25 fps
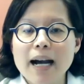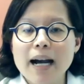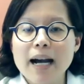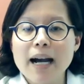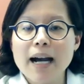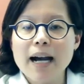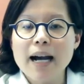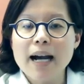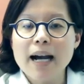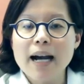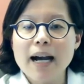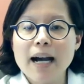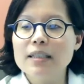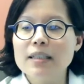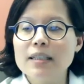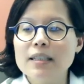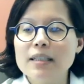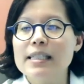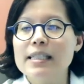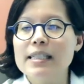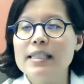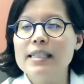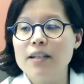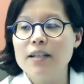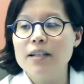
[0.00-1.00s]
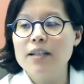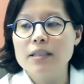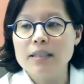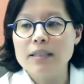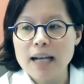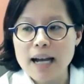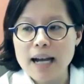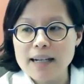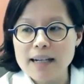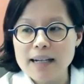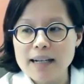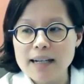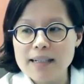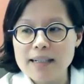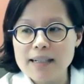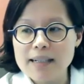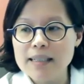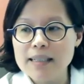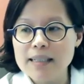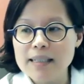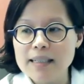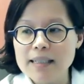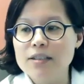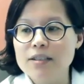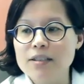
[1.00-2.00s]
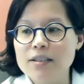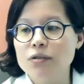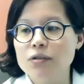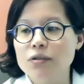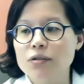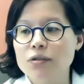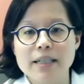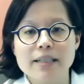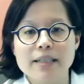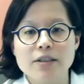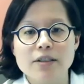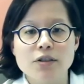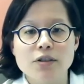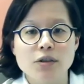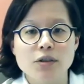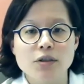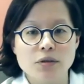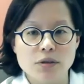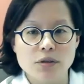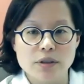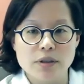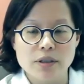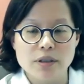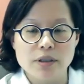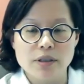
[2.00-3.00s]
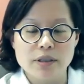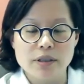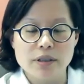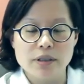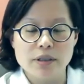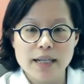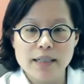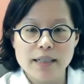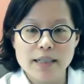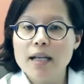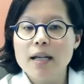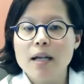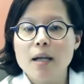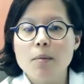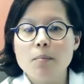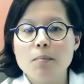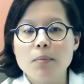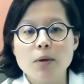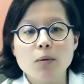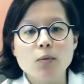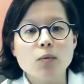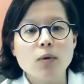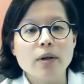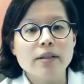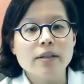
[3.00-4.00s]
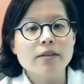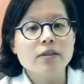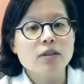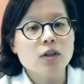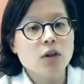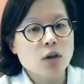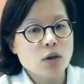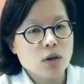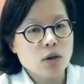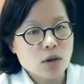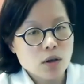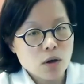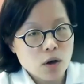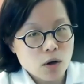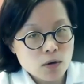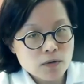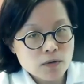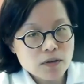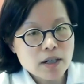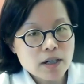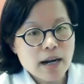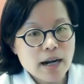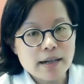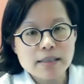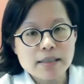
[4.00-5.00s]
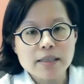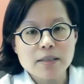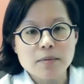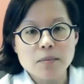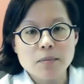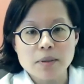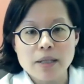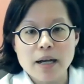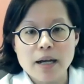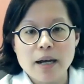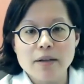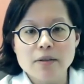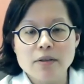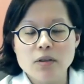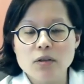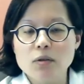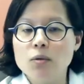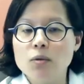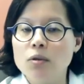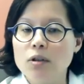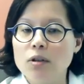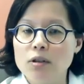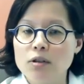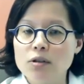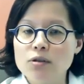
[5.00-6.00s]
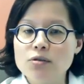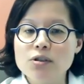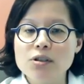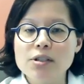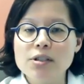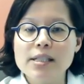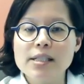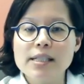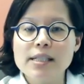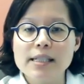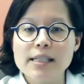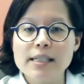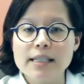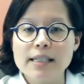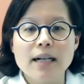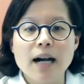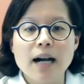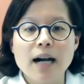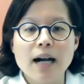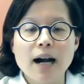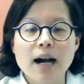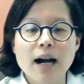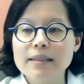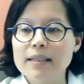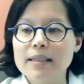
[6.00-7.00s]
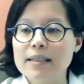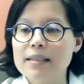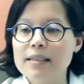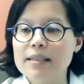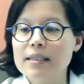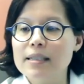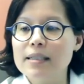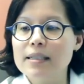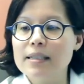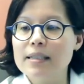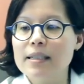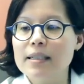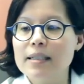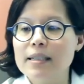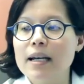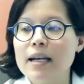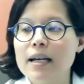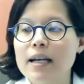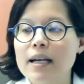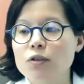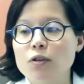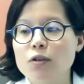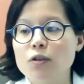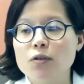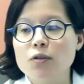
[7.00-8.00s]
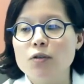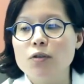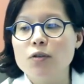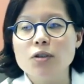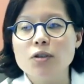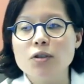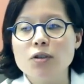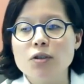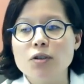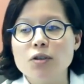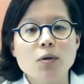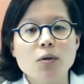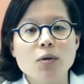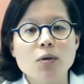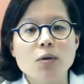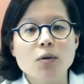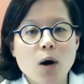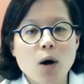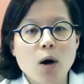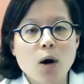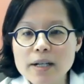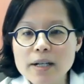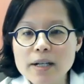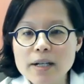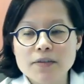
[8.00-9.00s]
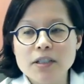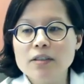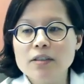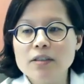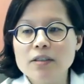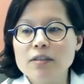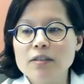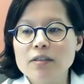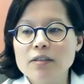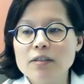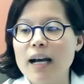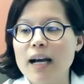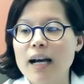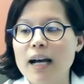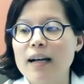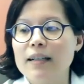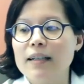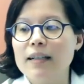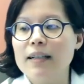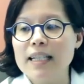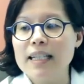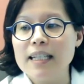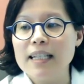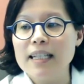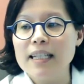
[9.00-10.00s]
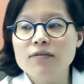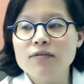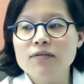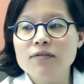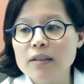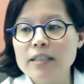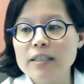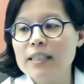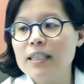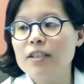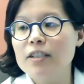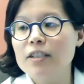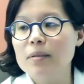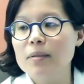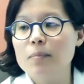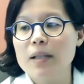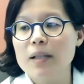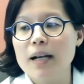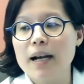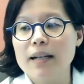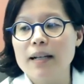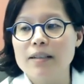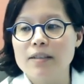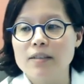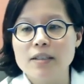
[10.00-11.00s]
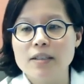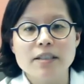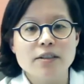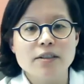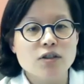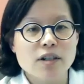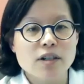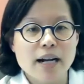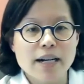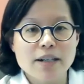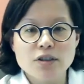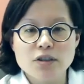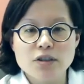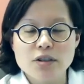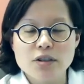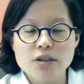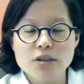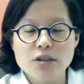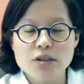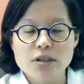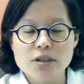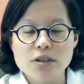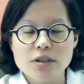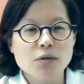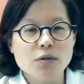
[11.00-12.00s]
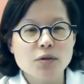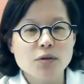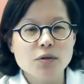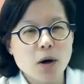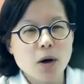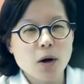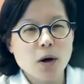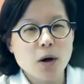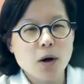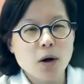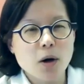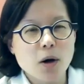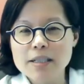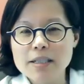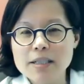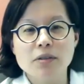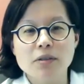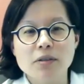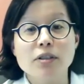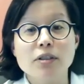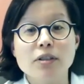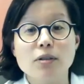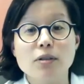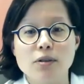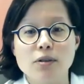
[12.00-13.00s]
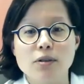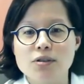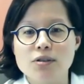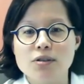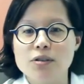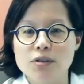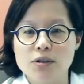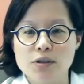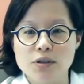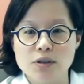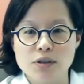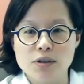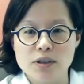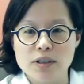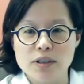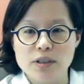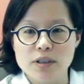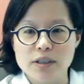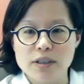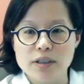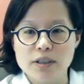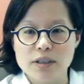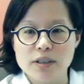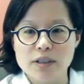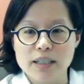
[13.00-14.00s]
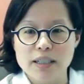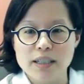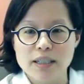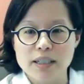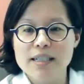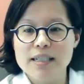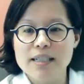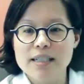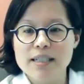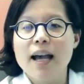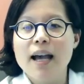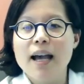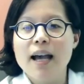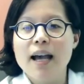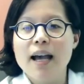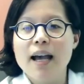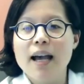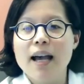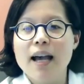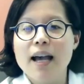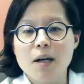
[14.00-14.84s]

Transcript: should really stay relaxed until you're ready to urinate. But with overactive bladder or urgency incontinence, you know, you always feel that involuntary bladder contraction. So you always feel the urge to urinate. Um,